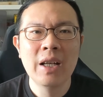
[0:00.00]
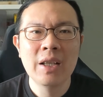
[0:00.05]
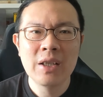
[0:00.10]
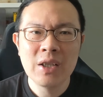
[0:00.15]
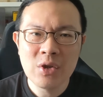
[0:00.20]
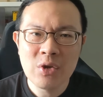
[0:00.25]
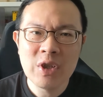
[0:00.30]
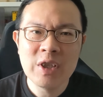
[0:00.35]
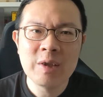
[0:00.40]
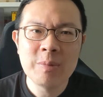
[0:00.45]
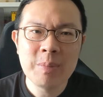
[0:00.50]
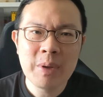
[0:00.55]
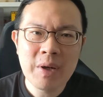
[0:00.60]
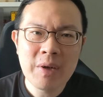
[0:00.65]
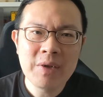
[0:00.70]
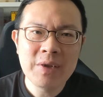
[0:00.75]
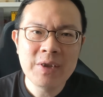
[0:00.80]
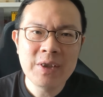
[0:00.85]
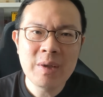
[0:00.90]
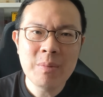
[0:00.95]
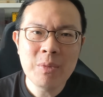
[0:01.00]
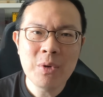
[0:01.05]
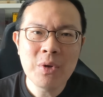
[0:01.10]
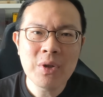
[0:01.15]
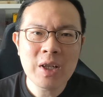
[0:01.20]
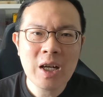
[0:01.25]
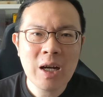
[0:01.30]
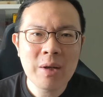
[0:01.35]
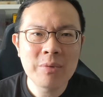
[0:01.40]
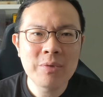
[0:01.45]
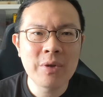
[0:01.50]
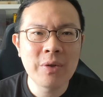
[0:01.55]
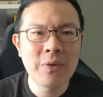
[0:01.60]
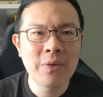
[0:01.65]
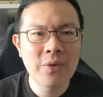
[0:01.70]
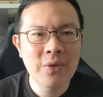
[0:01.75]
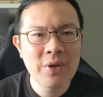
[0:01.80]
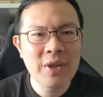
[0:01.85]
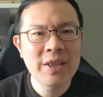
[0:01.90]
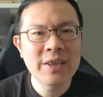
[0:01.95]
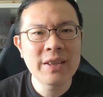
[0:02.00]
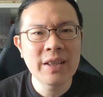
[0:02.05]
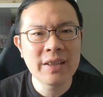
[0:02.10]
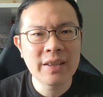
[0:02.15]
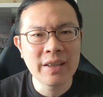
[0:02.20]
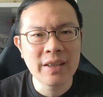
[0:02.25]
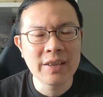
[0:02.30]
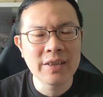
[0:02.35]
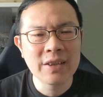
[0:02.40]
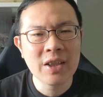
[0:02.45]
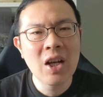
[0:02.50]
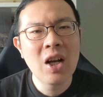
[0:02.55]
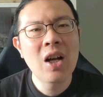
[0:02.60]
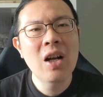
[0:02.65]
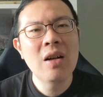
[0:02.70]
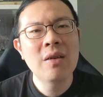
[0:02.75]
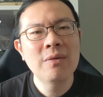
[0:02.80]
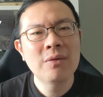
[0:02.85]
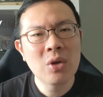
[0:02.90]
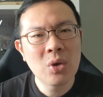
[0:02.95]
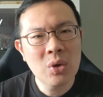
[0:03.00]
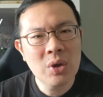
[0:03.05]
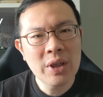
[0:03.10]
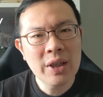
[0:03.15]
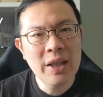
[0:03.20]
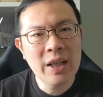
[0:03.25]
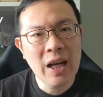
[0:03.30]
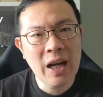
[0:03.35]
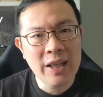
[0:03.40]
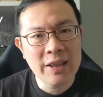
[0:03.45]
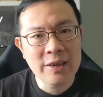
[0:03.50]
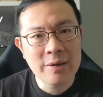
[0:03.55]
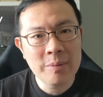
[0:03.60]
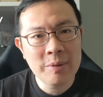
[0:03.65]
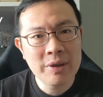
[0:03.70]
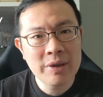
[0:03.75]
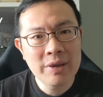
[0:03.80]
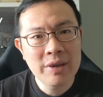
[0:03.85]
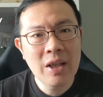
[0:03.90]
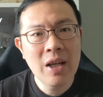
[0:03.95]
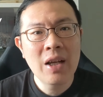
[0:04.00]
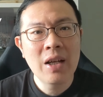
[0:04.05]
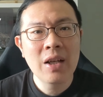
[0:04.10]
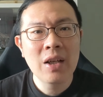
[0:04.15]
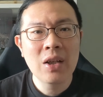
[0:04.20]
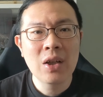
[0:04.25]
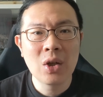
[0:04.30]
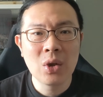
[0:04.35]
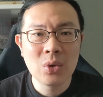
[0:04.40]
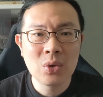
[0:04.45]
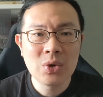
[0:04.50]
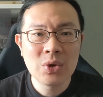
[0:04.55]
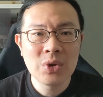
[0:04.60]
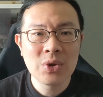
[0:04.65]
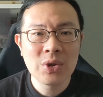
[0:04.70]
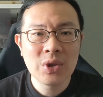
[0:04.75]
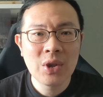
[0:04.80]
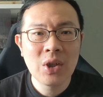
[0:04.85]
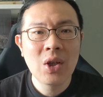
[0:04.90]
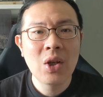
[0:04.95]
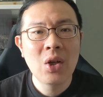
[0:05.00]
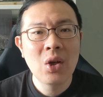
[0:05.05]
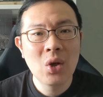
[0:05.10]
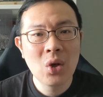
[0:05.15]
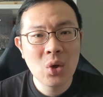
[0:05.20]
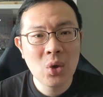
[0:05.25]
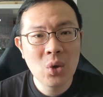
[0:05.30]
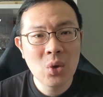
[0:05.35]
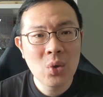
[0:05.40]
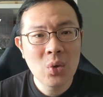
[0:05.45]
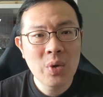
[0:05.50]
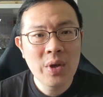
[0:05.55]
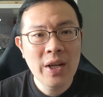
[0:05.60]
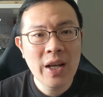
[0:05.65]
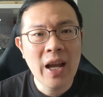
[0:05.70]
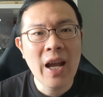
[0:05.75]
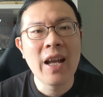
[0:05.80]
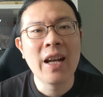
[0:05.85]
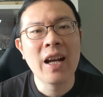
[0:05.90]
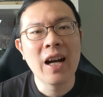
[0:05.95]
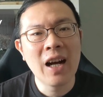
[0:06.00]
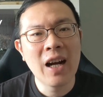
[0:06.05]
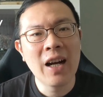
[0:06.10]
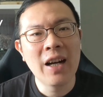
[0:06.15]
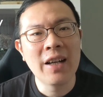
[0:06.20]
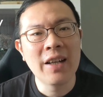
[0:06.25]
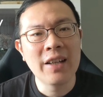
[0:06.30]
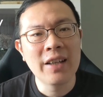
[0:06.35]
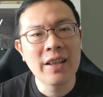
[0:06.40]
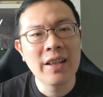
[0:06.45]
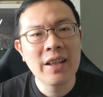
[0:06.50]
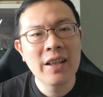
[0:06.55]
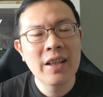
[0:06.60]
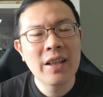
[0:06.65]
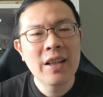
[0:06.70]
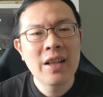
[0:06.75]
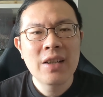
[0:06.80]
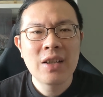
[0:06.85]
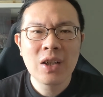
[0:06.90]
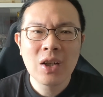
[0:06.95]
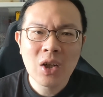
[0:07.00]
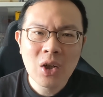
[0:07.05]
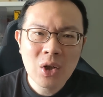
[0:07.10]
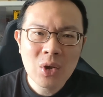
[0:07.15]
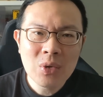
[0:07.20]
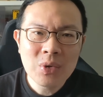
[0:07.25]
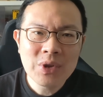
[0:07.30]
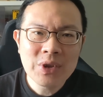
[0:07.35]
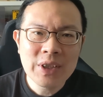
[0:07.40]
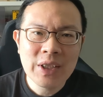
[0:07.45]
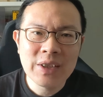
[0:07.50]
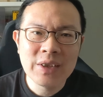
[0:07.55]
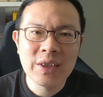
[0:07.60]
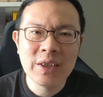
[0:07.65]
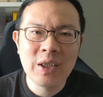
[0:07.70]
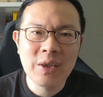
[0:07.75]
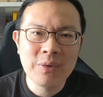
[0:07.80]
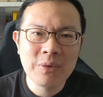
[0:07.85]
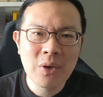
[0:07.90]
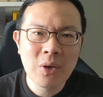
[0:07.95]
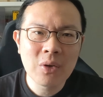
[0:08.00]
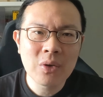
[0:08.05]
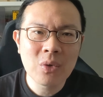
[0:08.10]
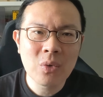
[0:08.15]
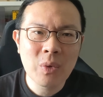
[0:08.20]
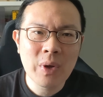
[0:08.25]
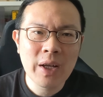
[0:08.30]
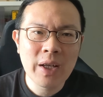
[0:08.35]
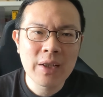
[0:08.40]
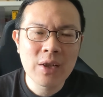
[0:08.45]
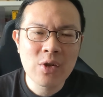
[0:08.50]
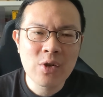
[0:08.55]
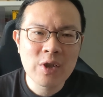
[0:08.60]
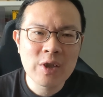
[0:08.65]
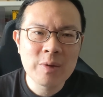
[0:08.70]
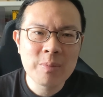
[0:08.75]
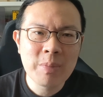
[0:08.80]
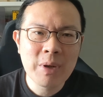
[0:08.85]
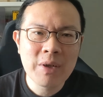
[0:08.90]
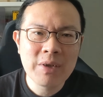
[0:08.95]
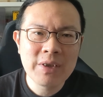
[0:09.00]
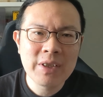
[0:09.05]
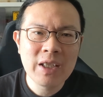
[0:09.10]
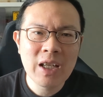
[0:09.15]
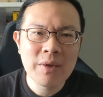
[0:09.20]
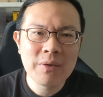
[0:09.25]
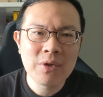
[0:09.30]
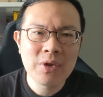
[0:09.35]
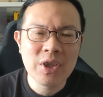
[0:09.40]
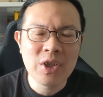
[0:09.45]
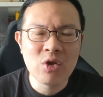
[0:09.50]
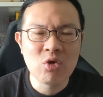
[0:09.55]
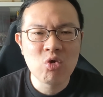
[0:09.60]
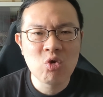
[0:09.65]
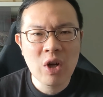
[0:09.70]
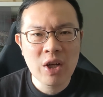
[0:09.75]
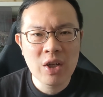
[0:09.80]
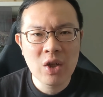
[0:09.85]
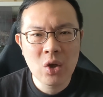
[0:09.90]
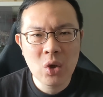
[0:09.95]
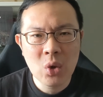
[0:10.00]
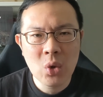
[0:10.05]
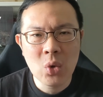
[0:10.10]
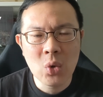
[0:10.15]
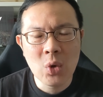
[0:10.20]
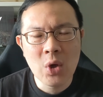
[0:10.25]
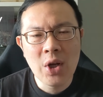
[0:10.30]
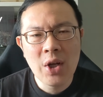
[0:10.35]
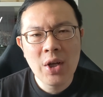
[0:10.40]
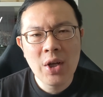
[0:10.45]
The transparency mode comes with three settings: vocal enhancement, close, low, and high. The close is the default where the transparency level is rather low.